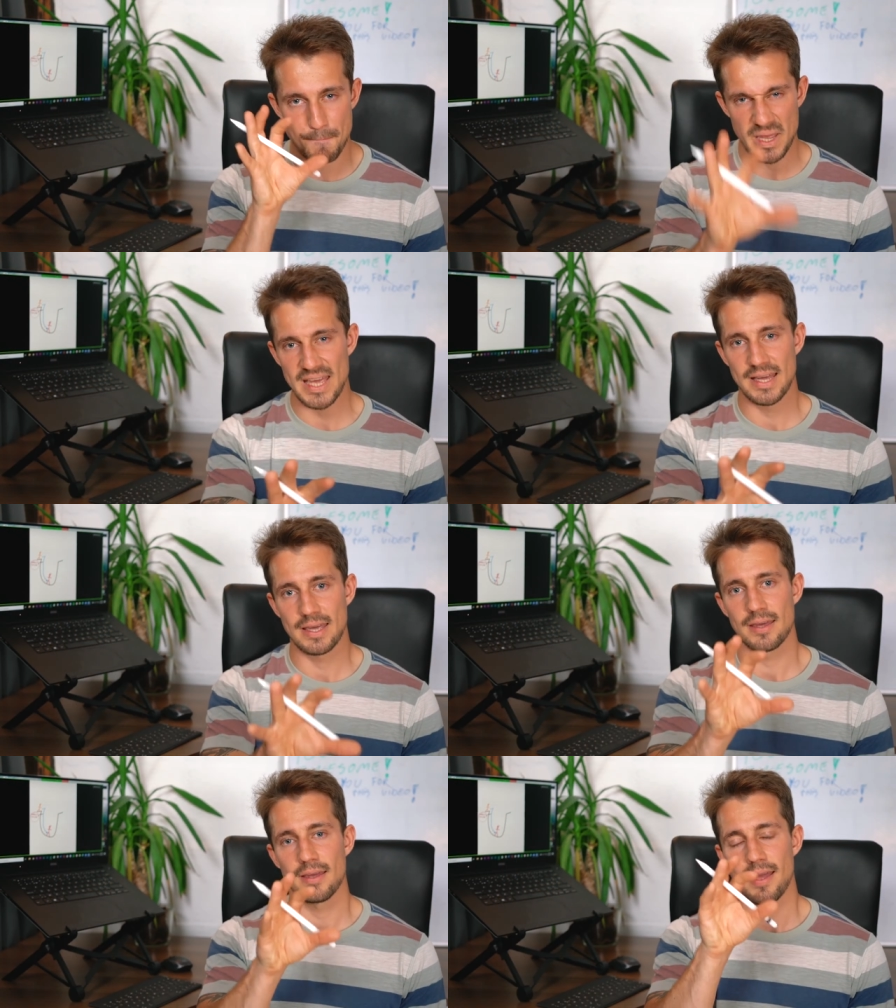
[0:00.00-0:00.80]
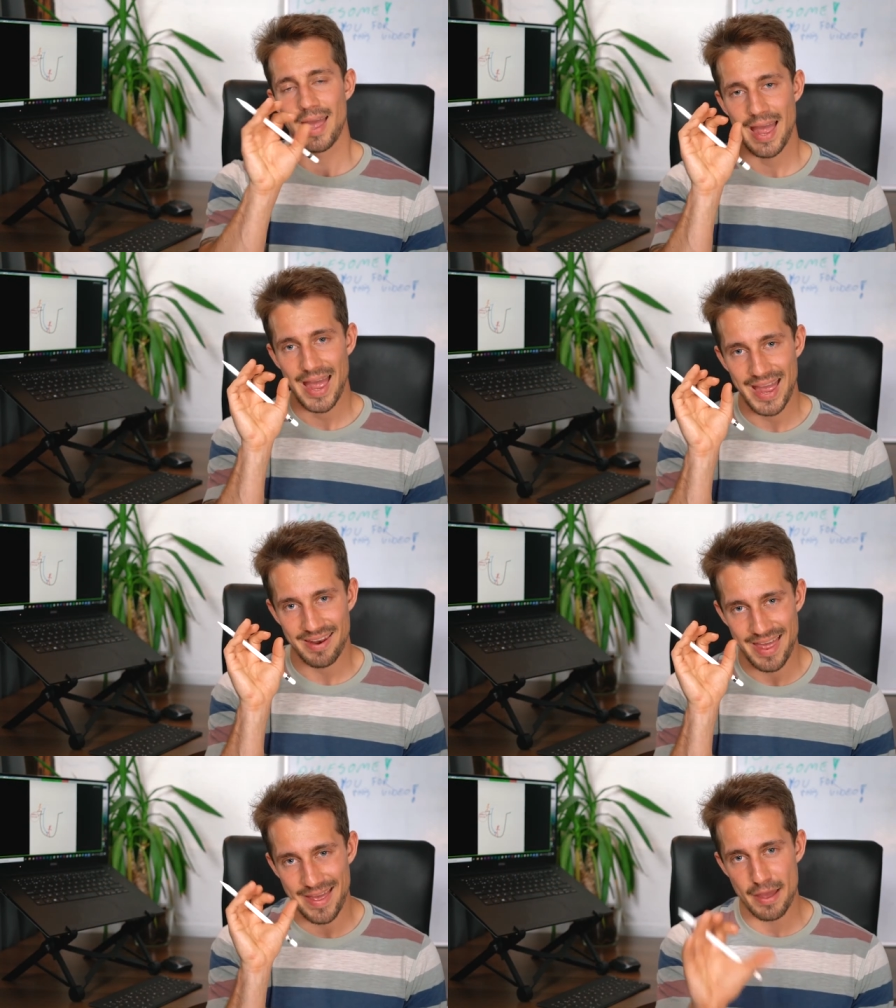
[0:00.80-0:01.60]
big
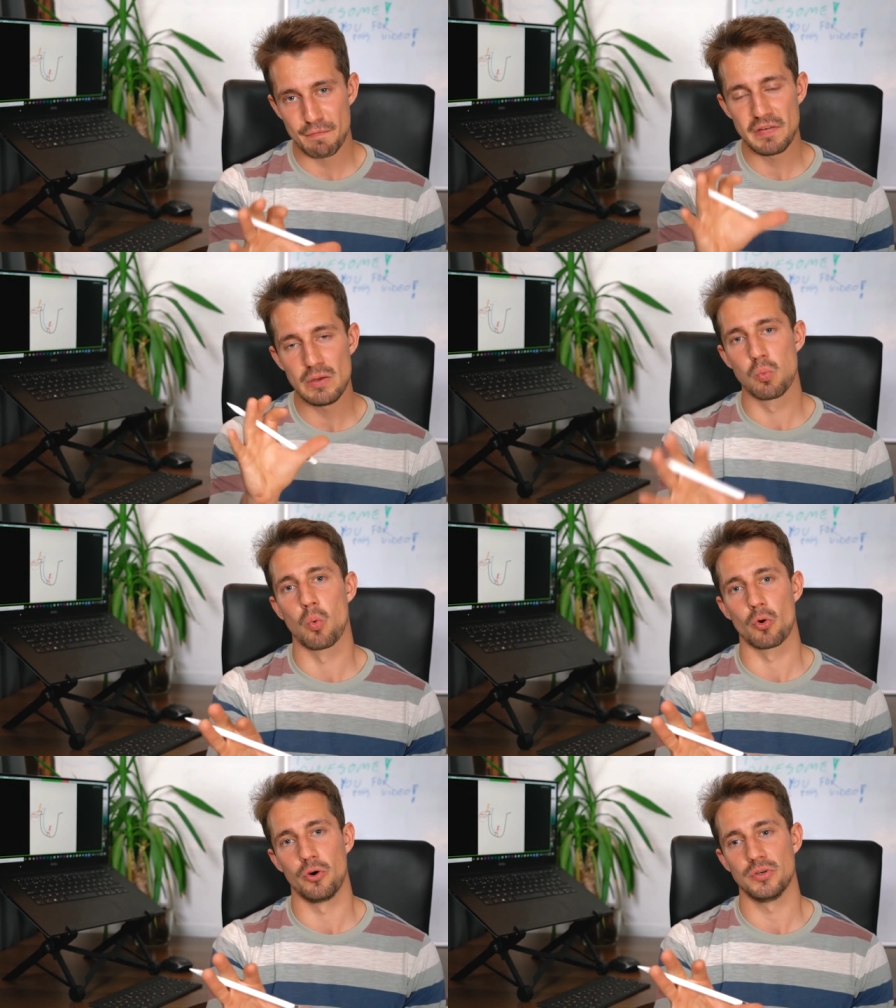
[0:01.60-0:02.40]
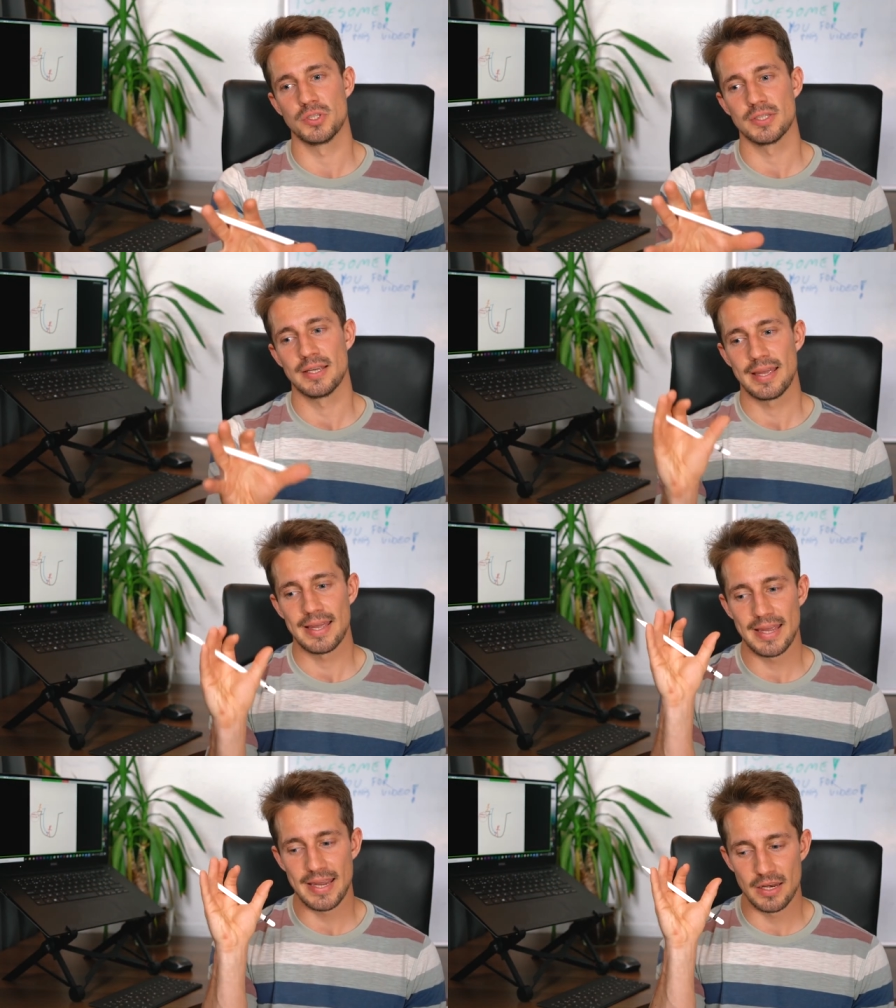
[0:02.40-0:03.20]
and heavy word
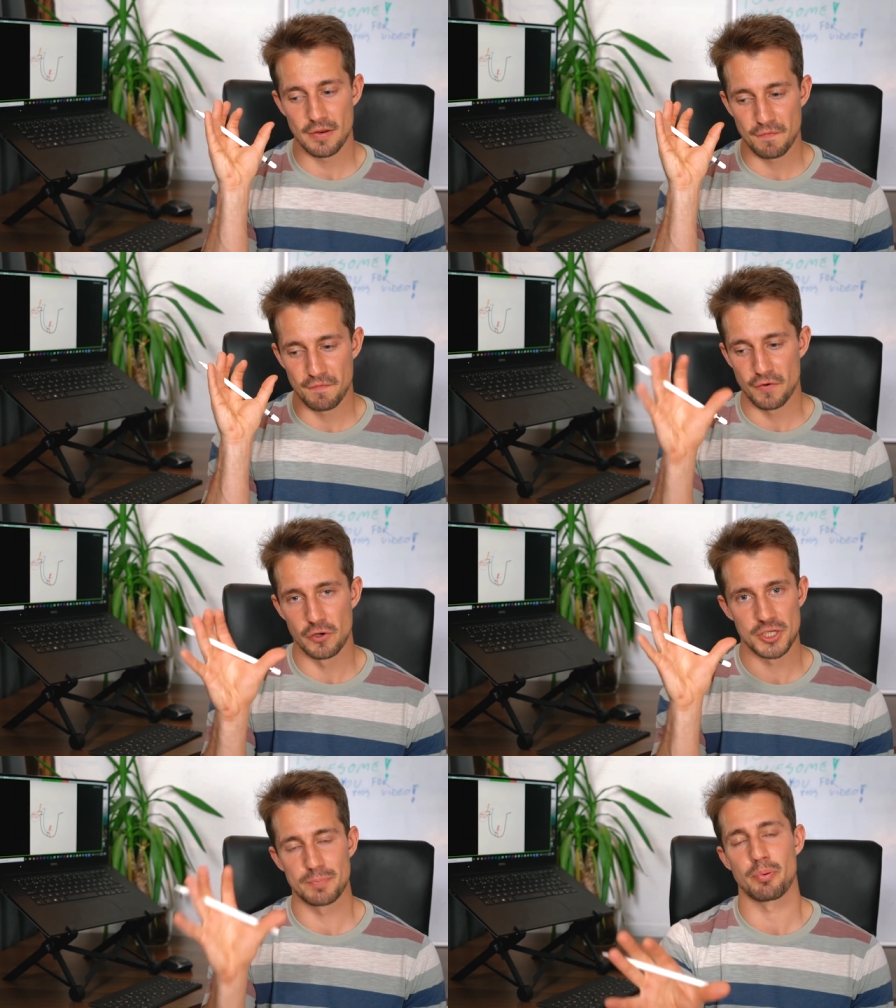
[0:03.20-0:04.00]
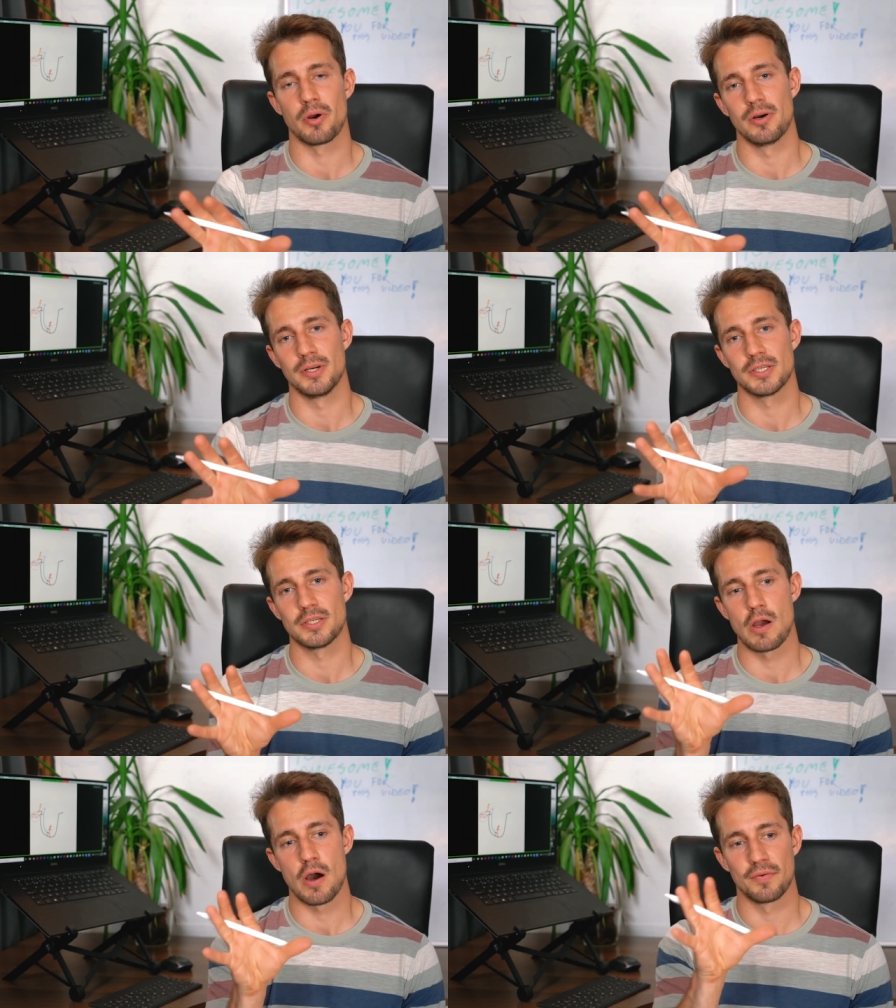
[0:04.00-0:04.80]
in the first part
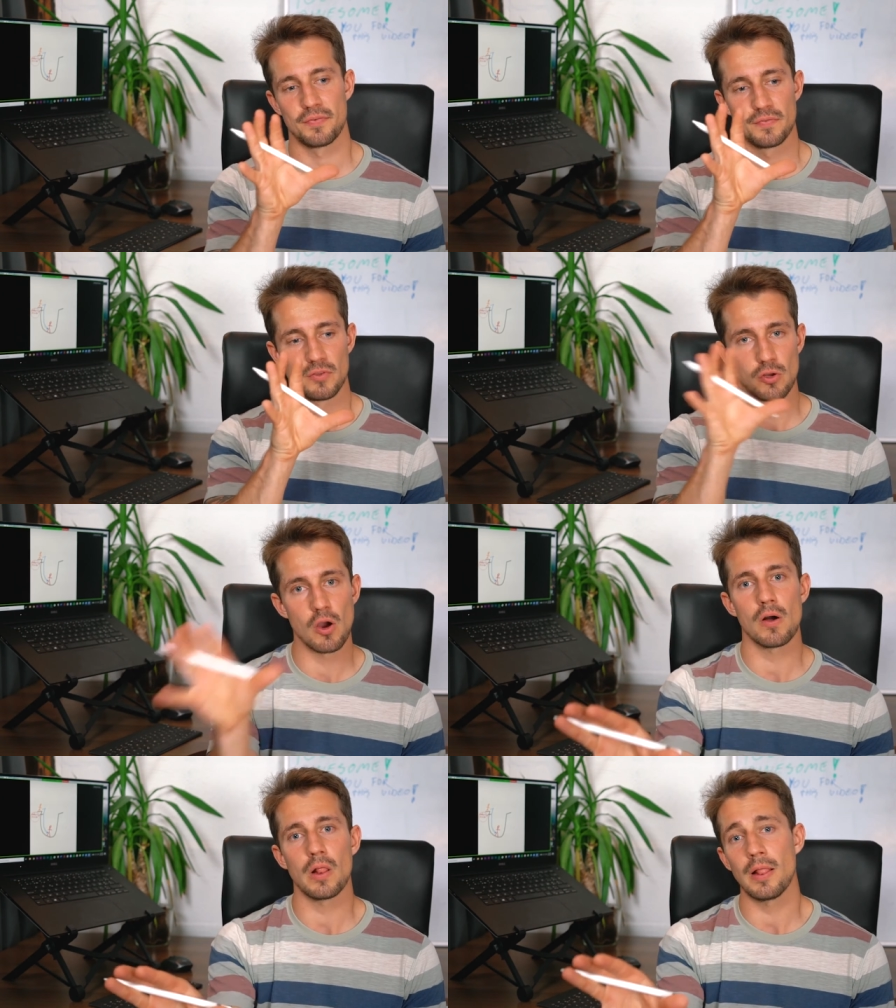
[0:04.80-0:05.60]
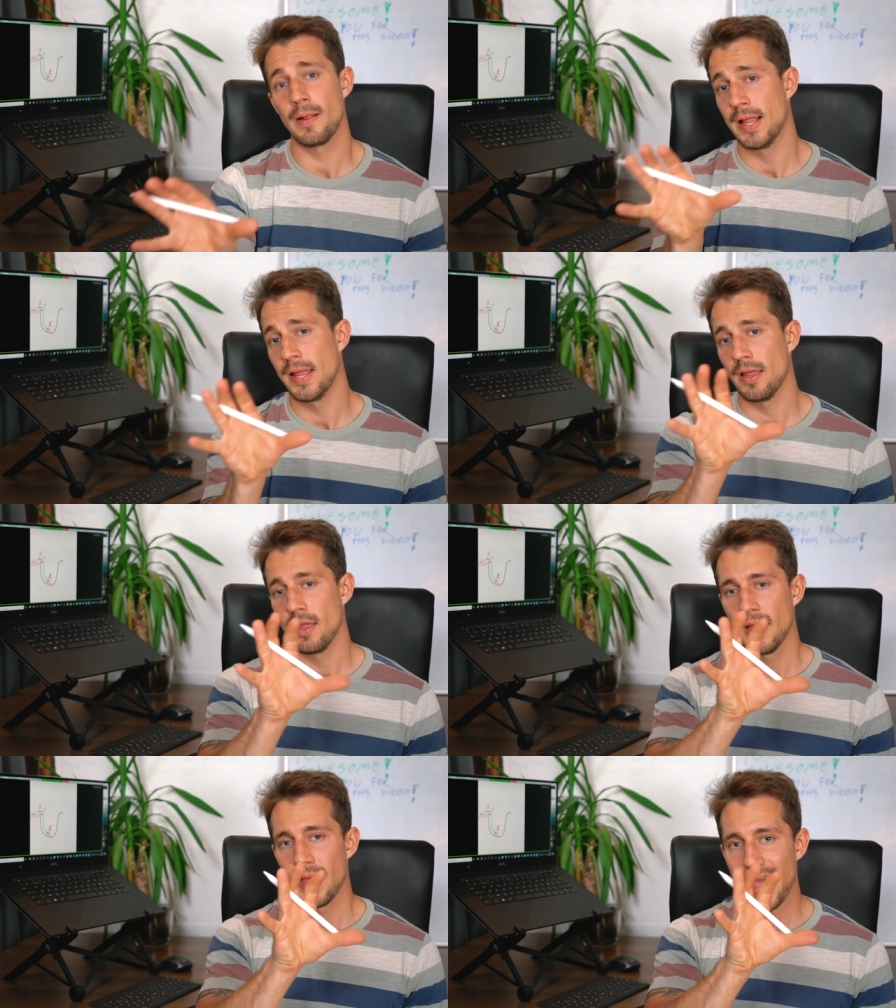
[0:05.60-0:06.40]
of the call,
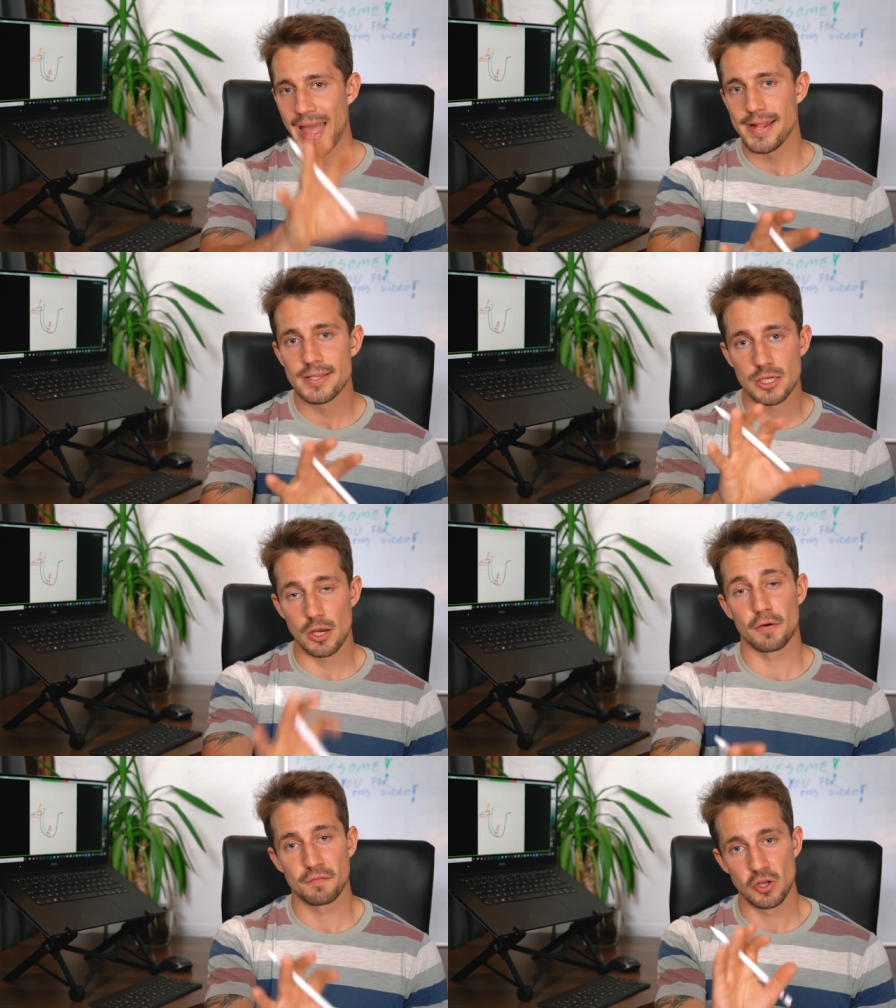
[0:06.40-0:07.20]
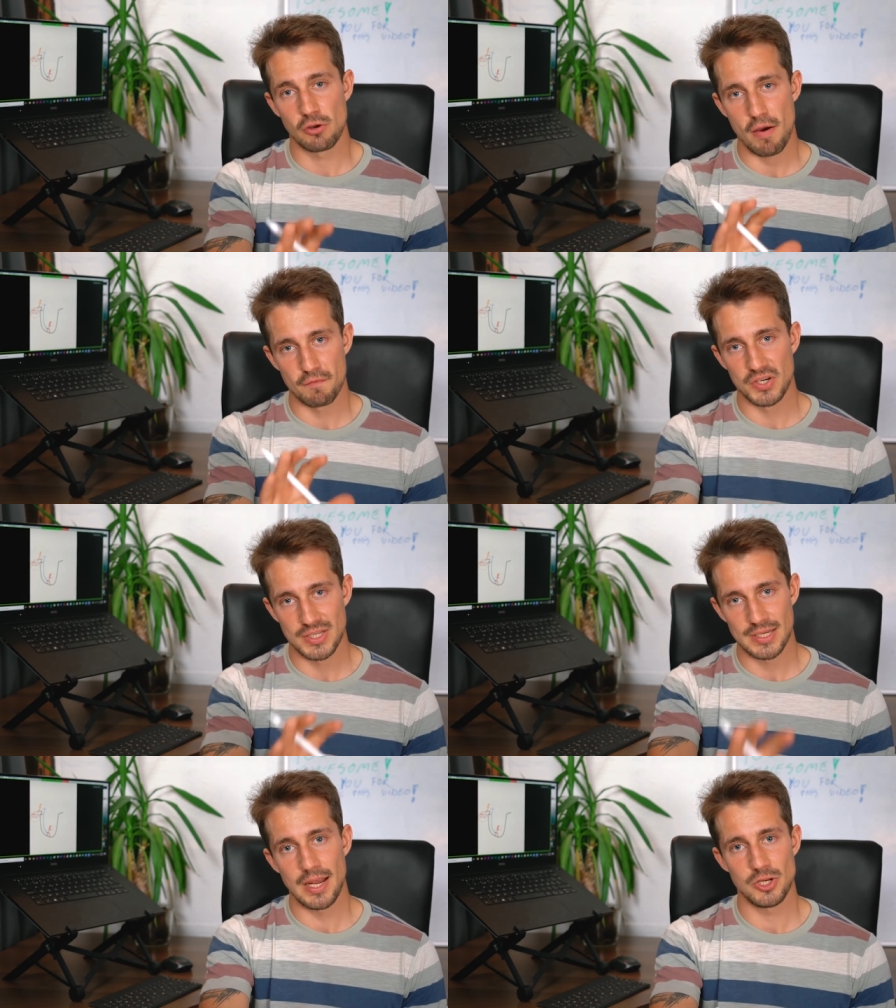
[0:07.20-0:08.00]
end of the
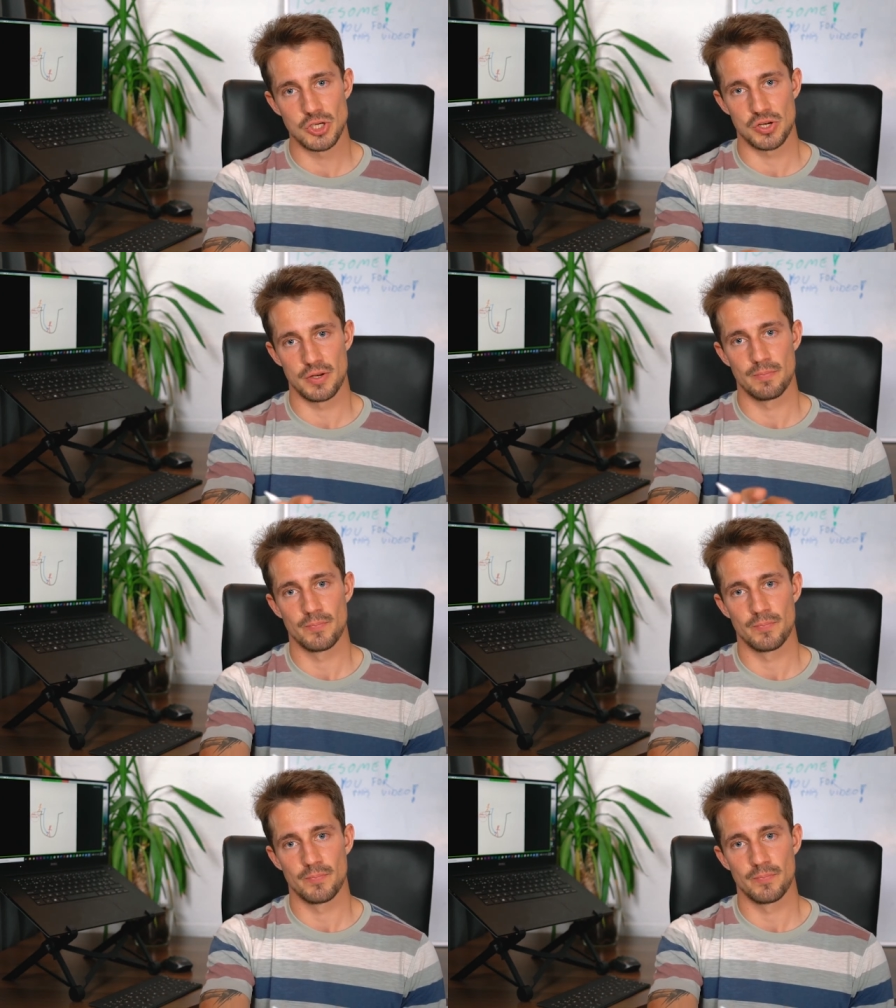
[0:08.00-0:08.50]
conversation.